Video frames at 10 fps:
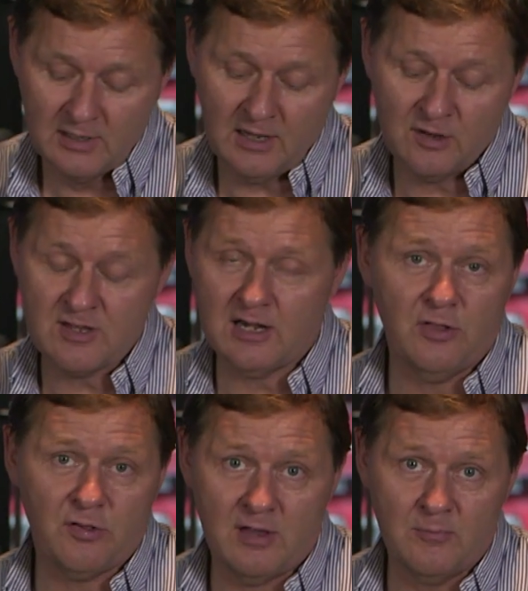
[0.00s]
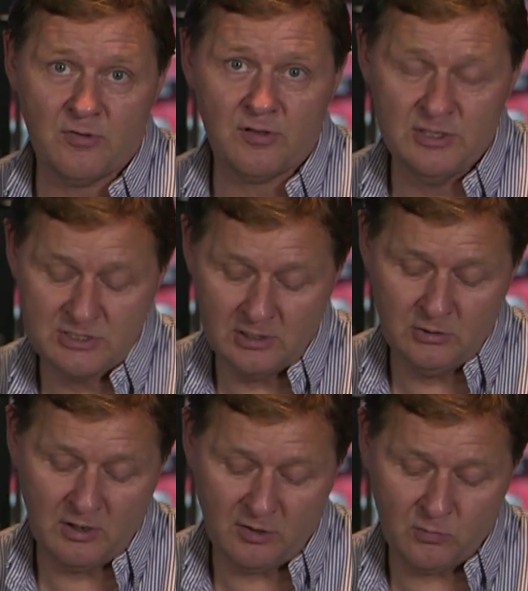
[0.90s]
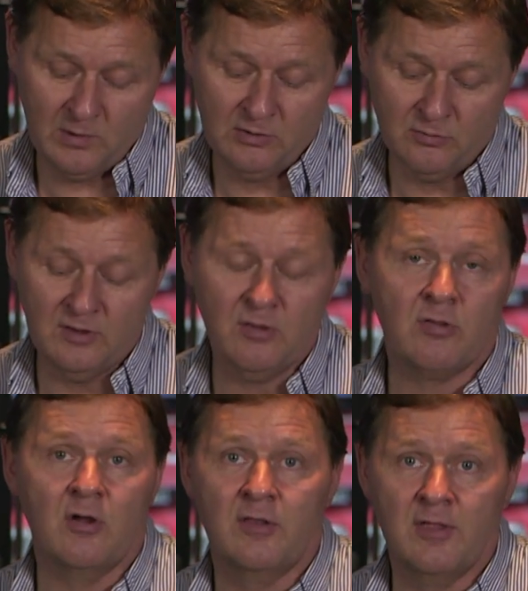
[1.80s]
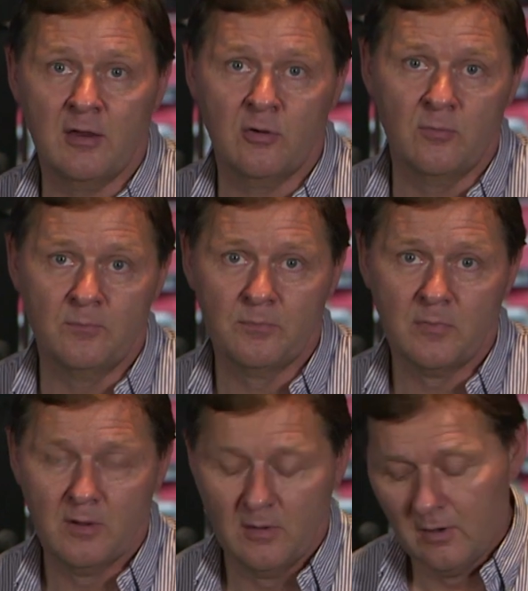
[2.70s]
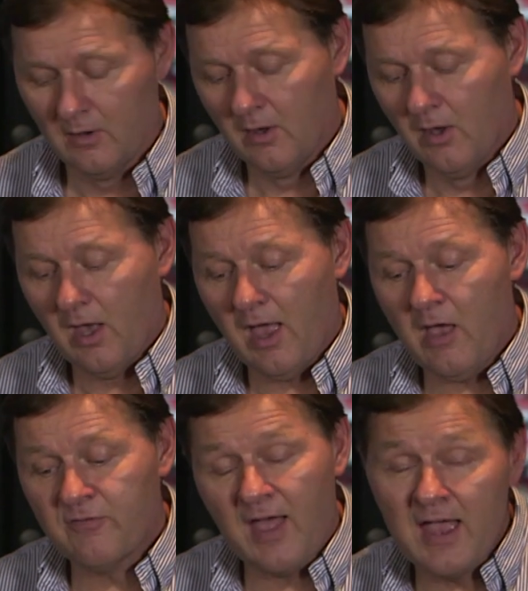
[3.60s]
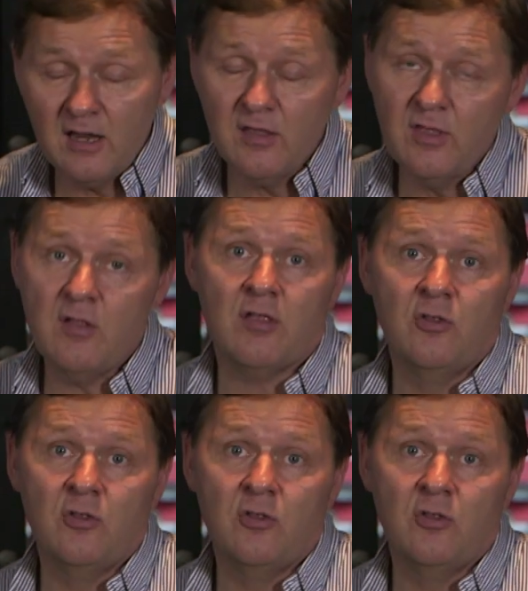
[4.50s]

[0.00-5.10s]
Exactly the same procedure. You'll get swelling on the inside of the ankle for any of these